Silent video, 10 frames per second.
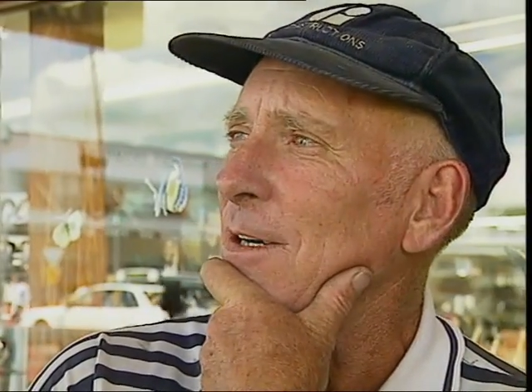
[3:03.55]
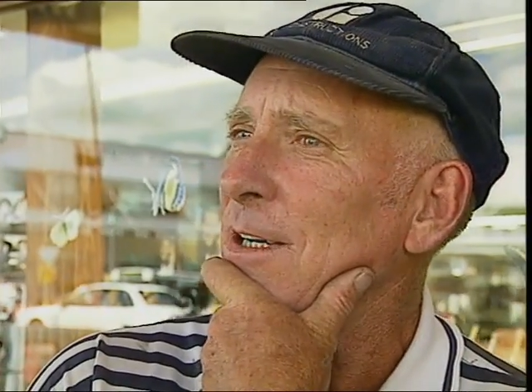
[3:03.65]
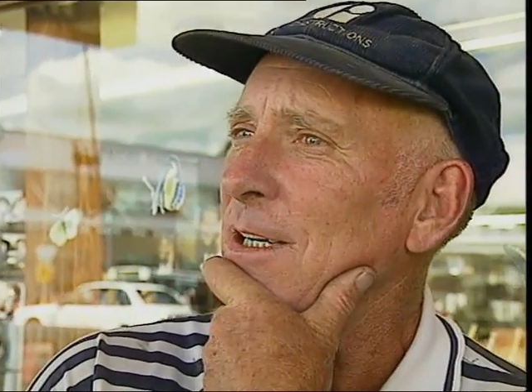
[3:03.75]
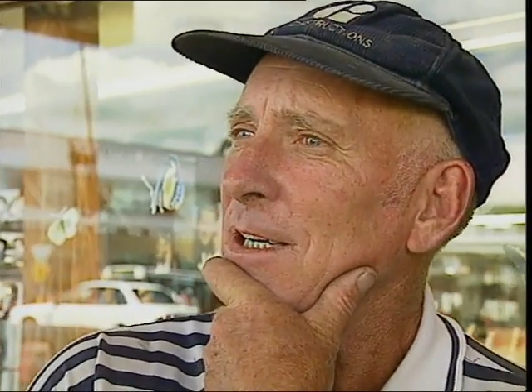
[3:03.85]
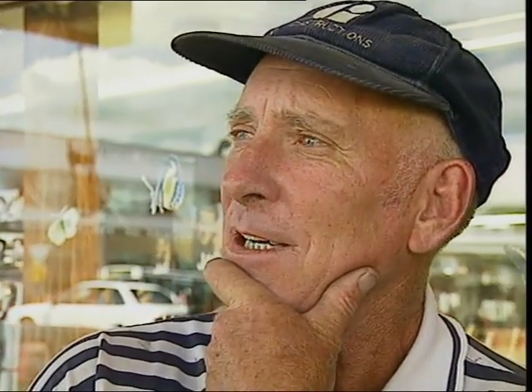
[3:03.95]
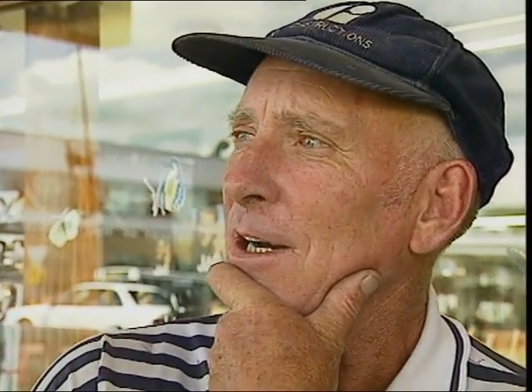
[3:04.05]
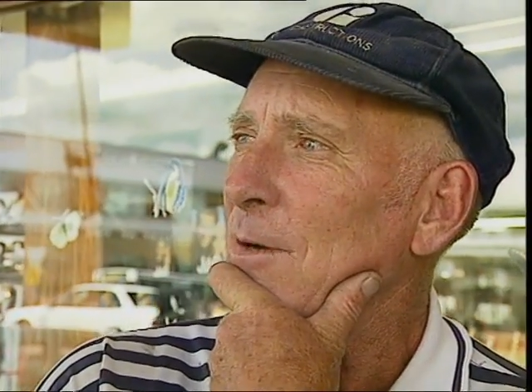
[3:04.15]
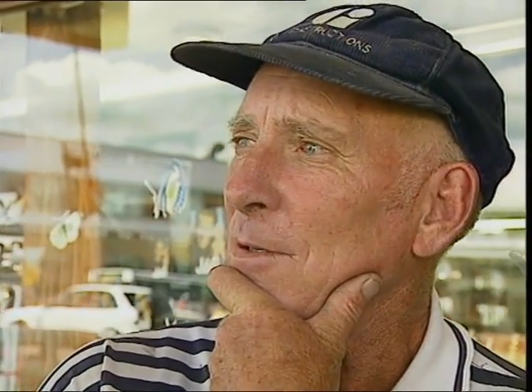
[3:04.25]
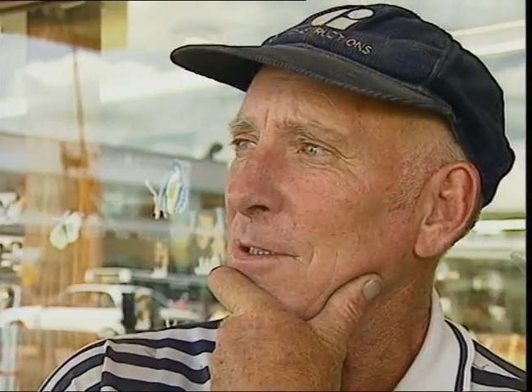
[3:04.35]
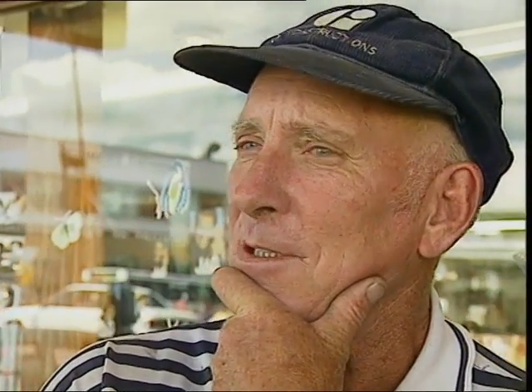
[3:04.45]
Well, yeah. I
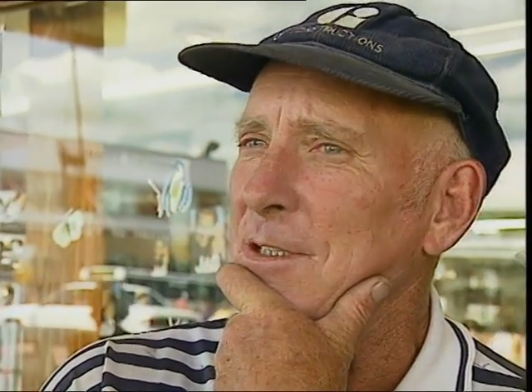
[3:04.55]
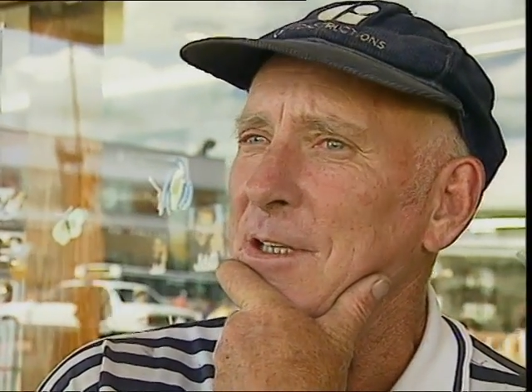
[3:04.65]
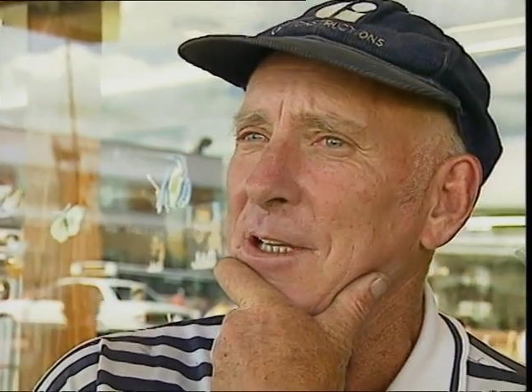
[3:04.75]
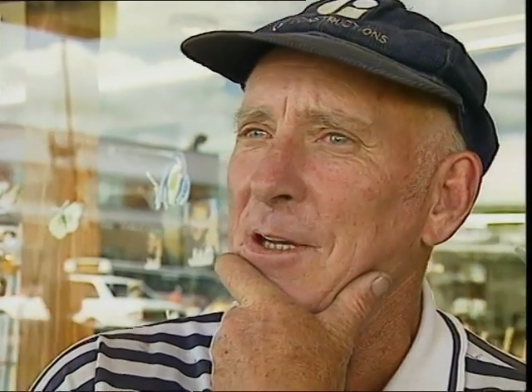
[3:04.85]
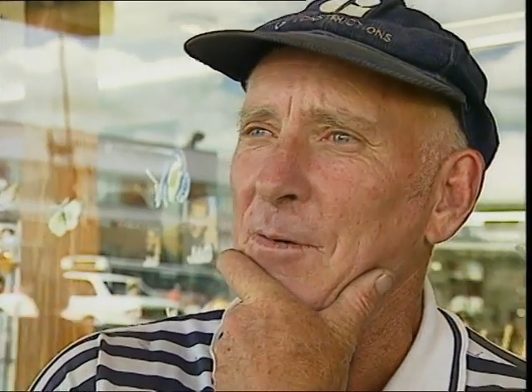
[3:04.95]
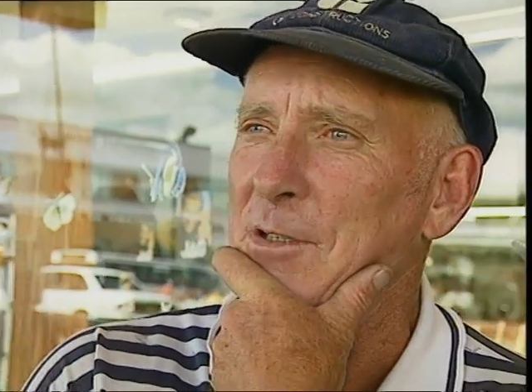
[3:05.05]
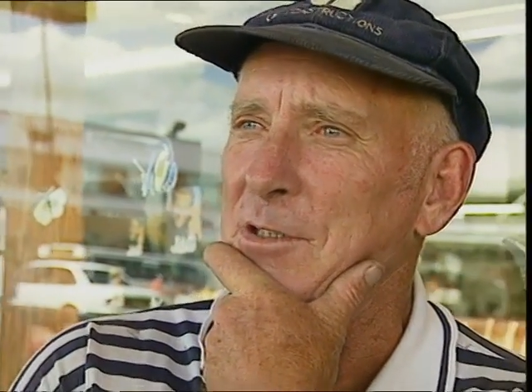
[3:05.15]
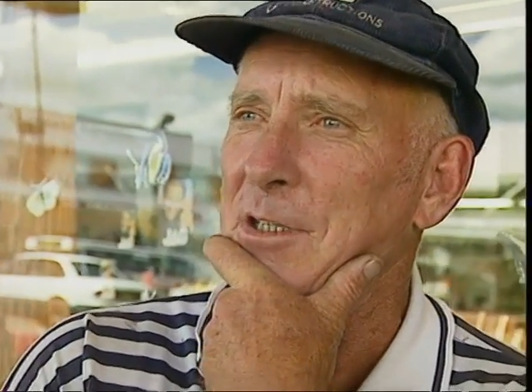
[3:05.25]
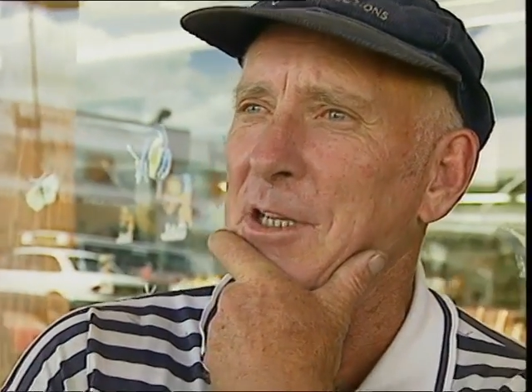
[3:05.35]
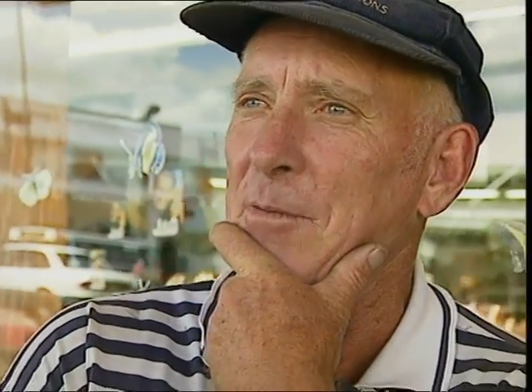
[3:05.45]
wasn't, I
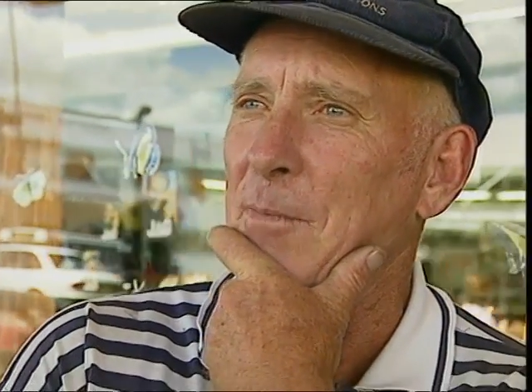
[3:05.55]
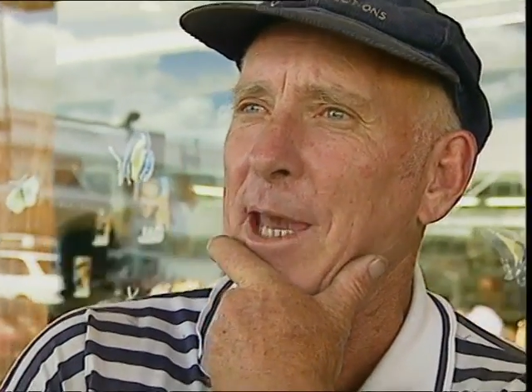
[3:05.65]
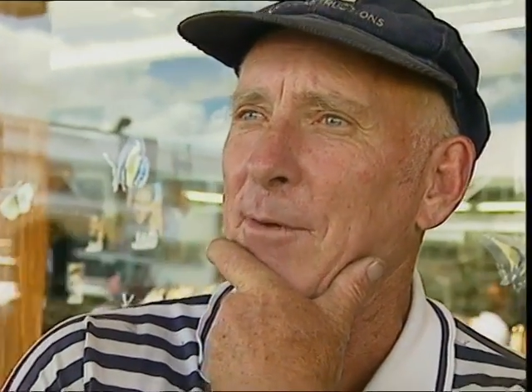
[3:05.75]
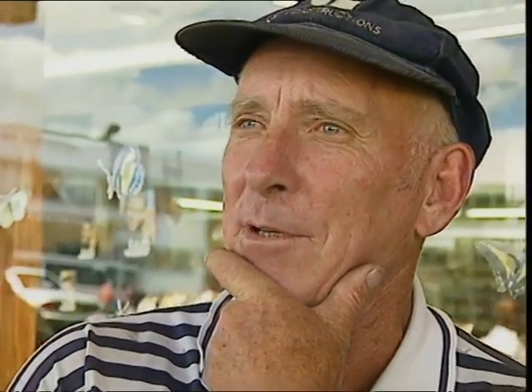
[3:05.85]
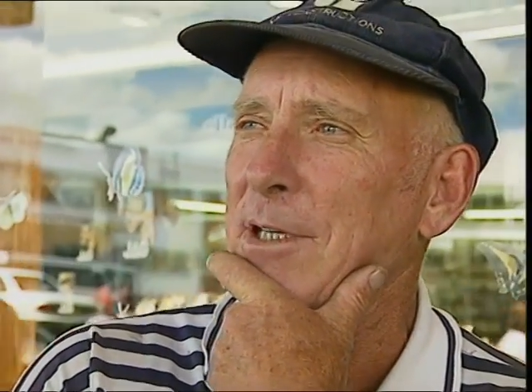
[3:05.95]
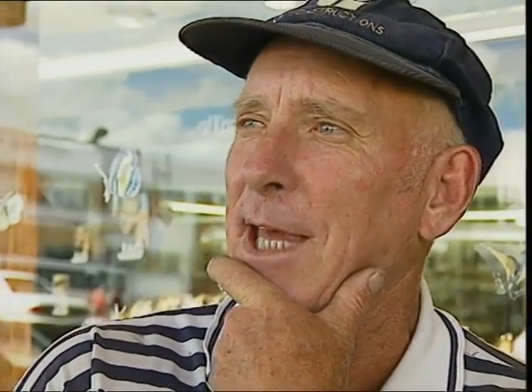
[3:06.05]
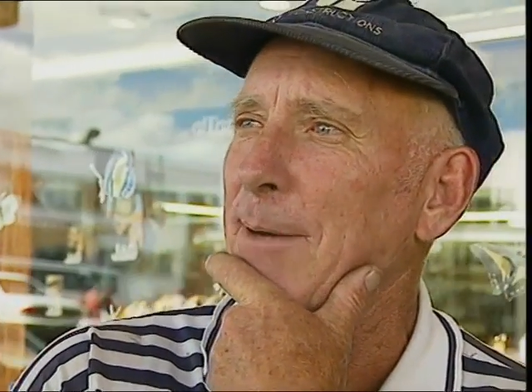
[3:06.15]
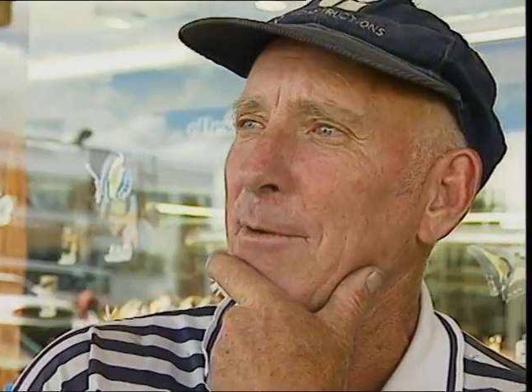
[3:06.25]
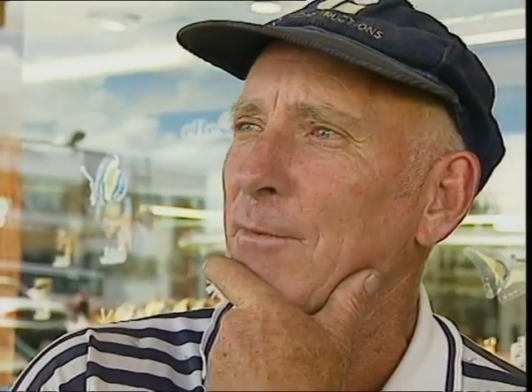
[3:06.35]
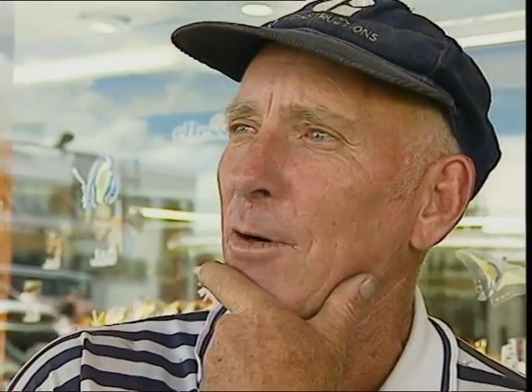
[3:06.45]
wasn't backward and
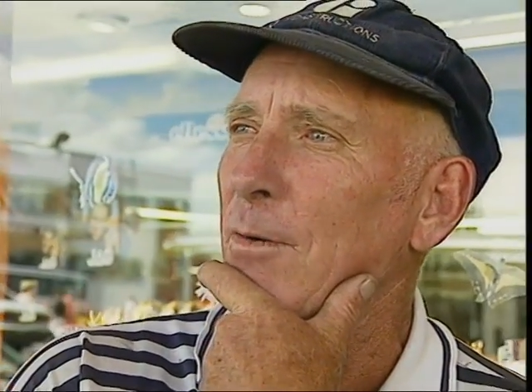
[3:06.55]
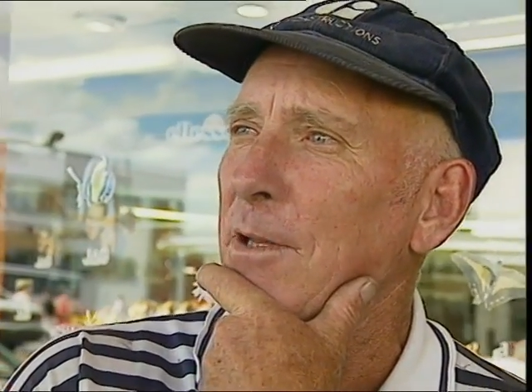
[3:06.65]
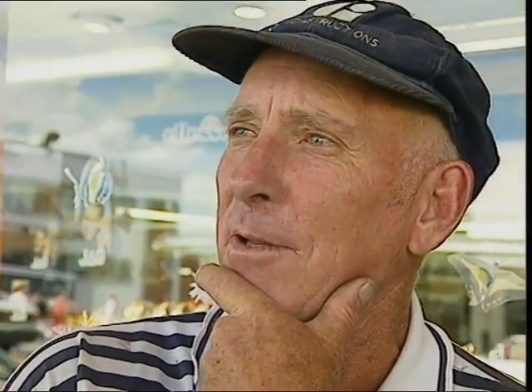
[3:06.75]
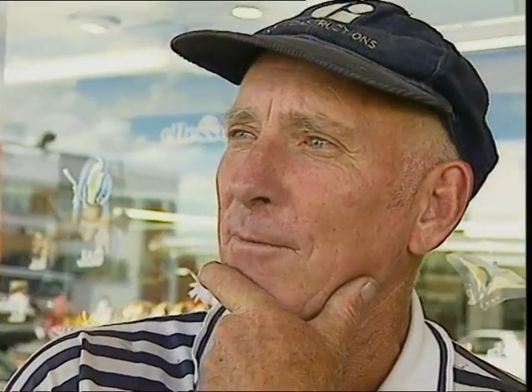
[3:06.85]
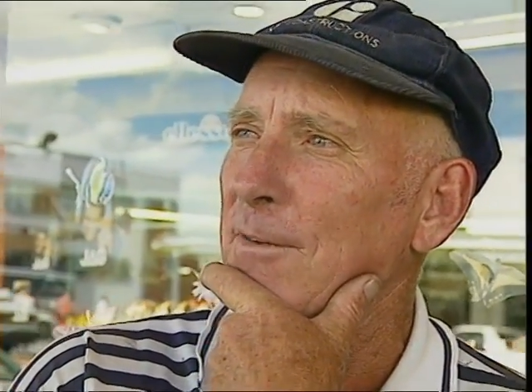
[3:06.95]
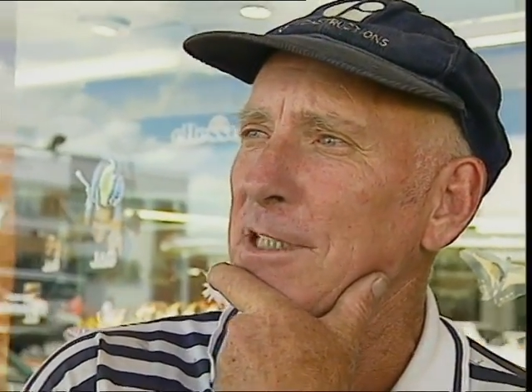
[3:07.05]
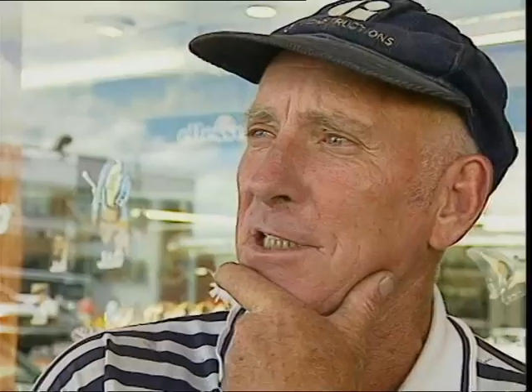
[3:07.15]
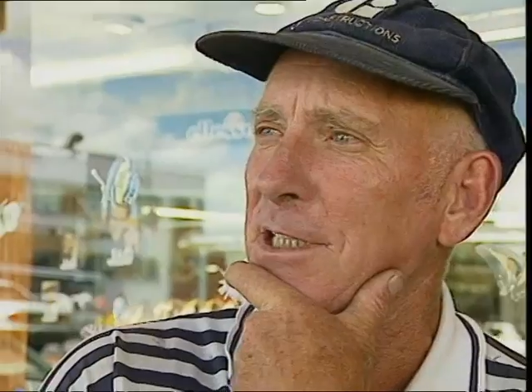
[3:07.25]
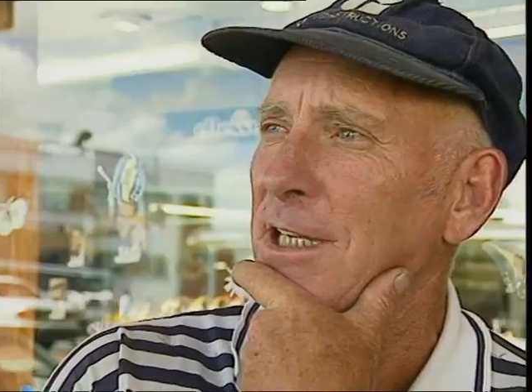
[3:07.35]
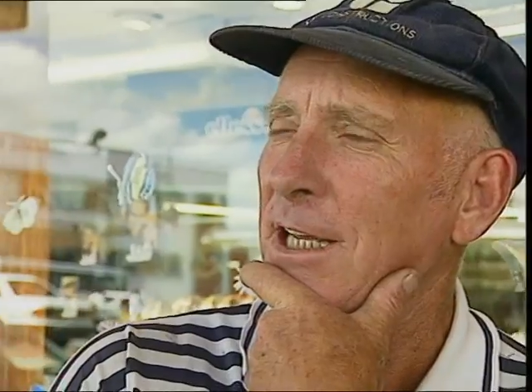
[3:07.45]
coming forward with the
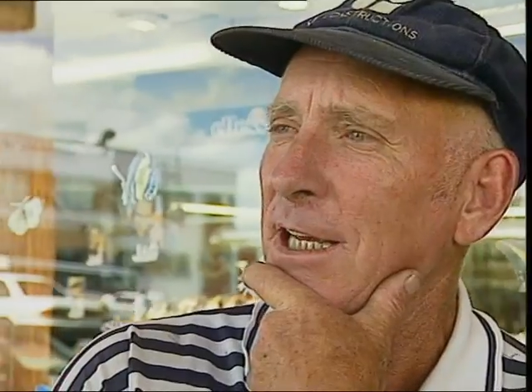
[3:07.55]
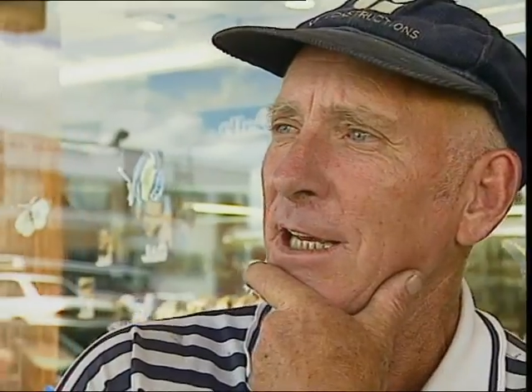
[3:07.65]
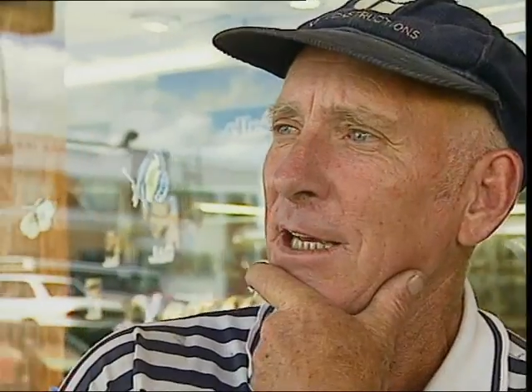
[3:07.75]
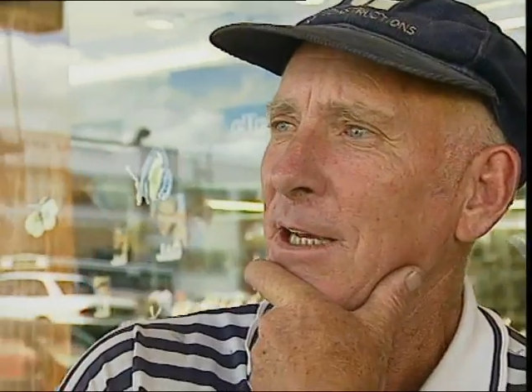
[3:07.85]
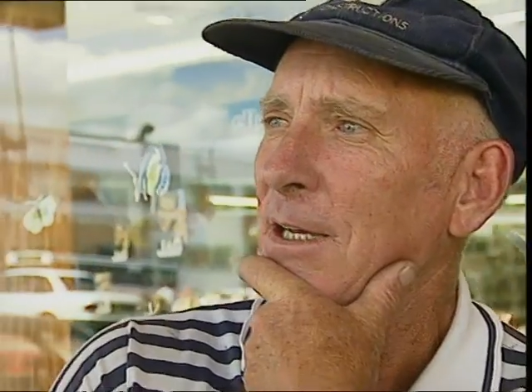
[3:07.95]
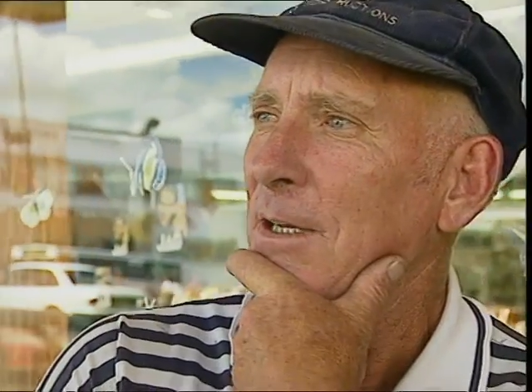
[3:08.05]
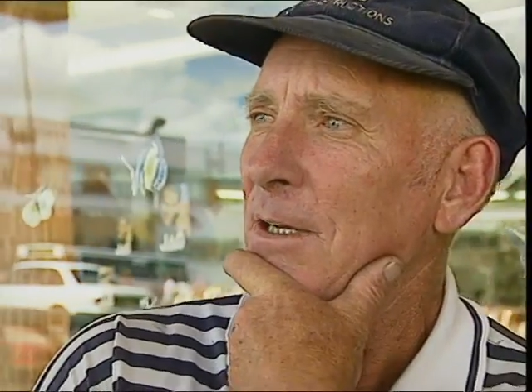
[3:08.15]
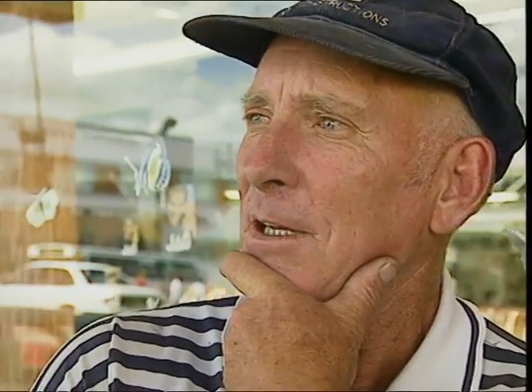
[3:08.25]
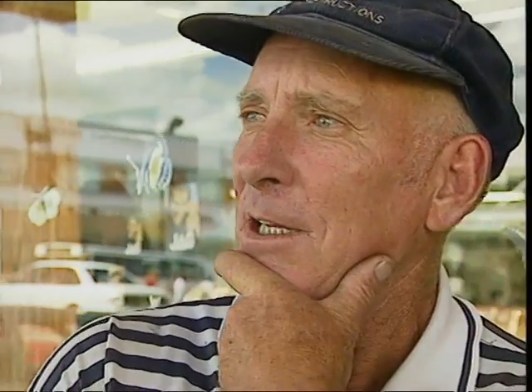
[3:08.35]
fist. Mm-hmm.